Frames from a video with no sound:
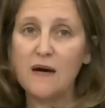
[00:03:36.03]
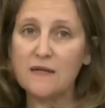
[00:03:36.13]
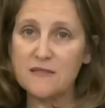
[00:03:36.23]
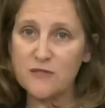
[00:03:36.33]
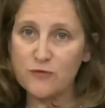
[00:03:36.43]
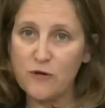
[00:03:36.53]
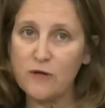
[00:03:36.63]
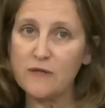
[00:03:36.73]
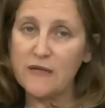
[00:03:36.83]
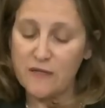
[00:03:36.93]
A
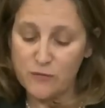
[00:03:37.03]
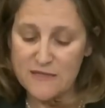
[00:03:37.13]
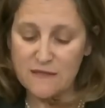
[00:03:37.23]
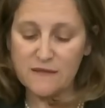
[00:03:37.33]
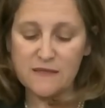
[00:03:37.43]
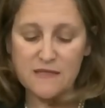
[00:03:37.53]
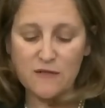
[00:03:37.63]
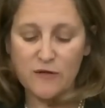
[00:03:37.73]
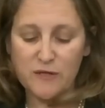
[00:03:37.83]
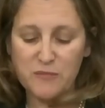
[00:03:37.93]
strong and resilient
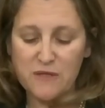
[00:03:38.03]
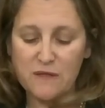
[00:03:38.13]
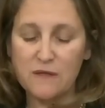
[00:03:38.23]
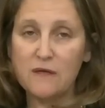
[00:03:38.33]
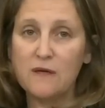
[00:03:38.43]
economy